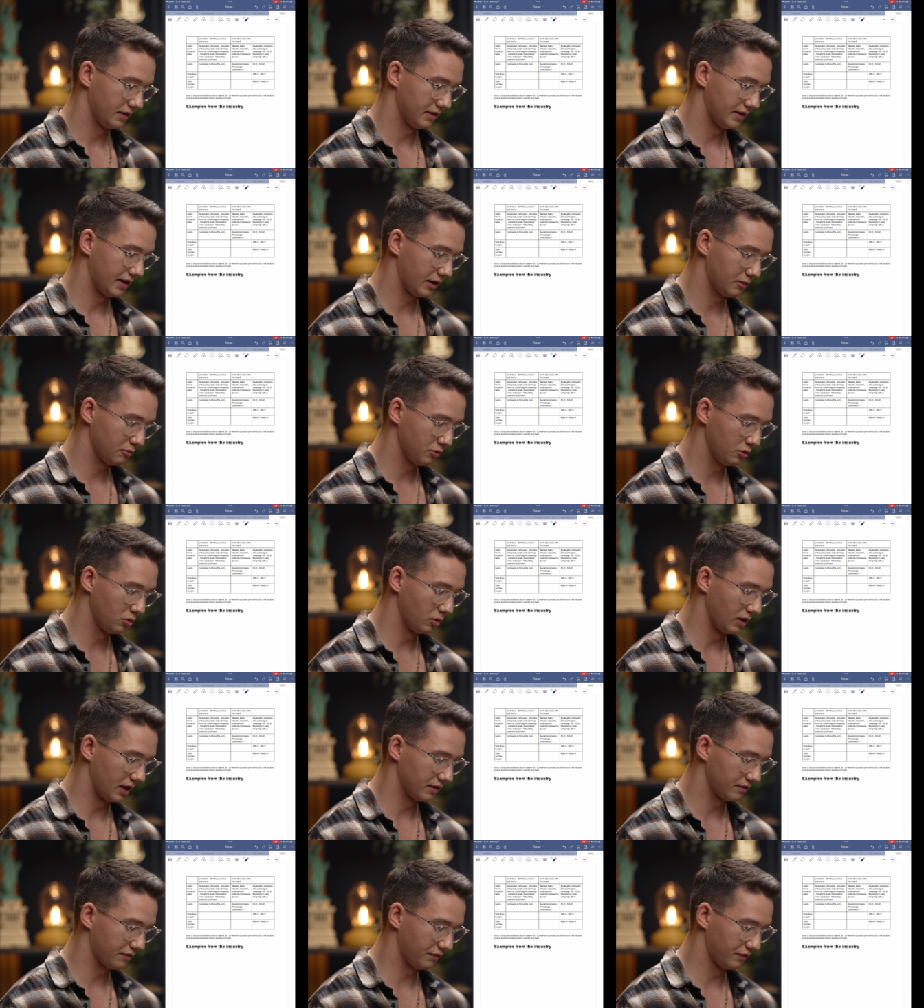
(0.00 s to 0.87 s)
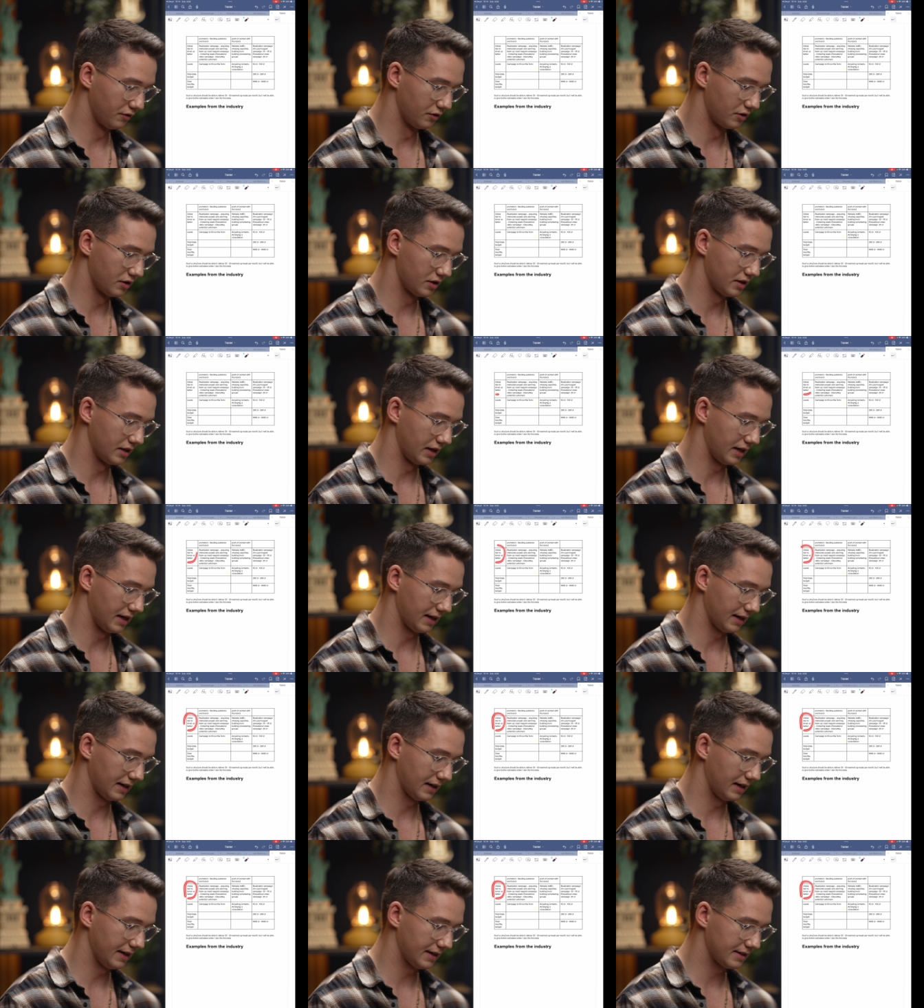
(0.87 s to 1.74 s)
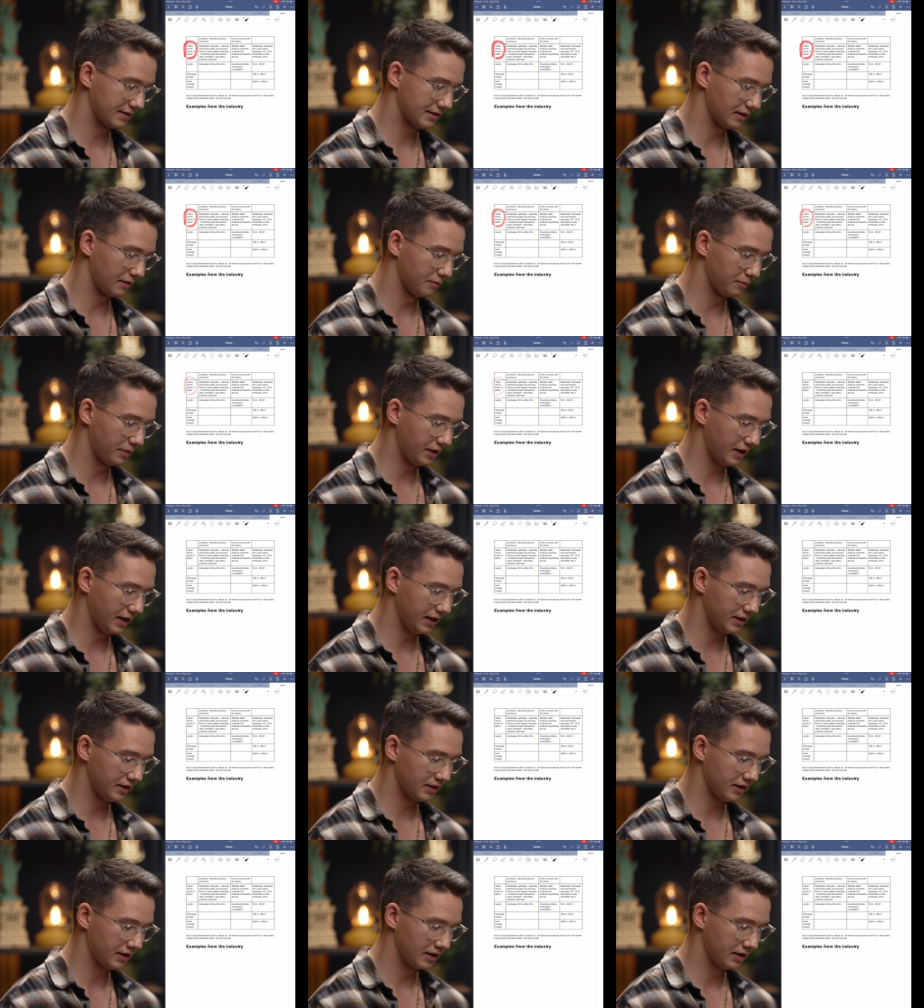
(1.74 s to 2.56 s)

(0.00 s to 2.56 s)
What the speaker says: Then we went for the clicks campaign,